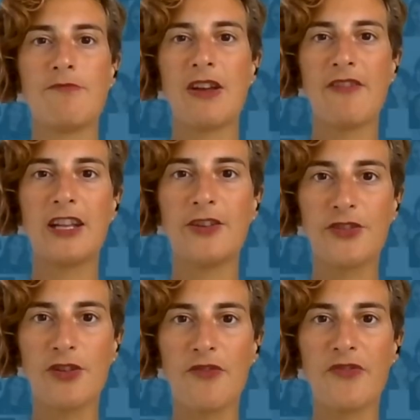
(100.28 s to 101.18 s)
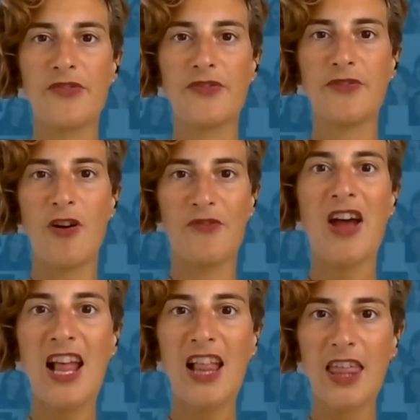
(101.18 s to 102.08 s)
My values of
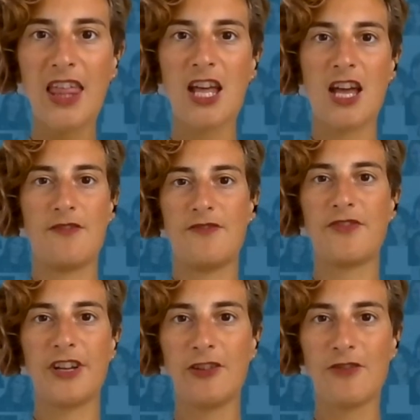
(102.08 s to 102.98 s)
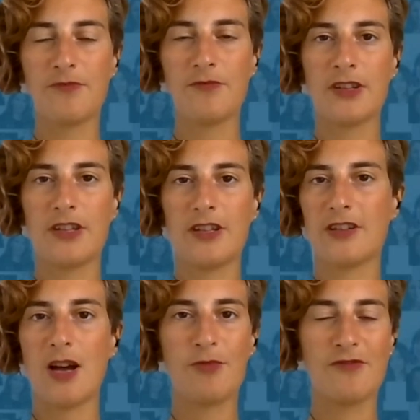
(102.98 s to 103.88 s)
health and freedom
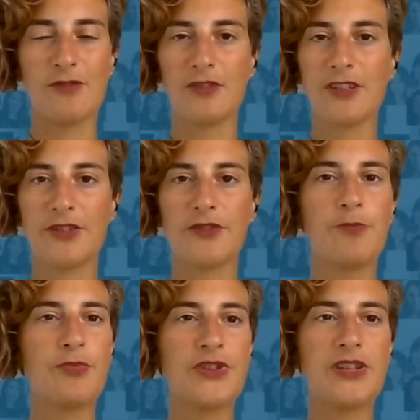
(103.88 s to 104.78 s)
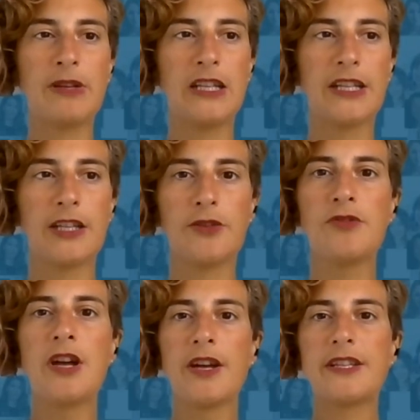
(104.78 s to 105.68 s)
above all. So the possibility to
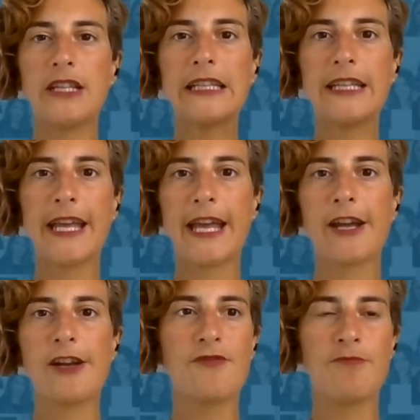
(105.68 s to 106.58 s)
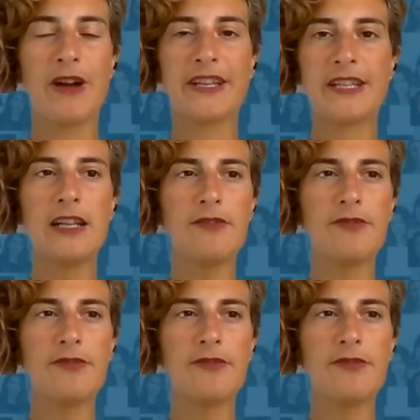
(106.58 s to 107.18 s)
still take care of myself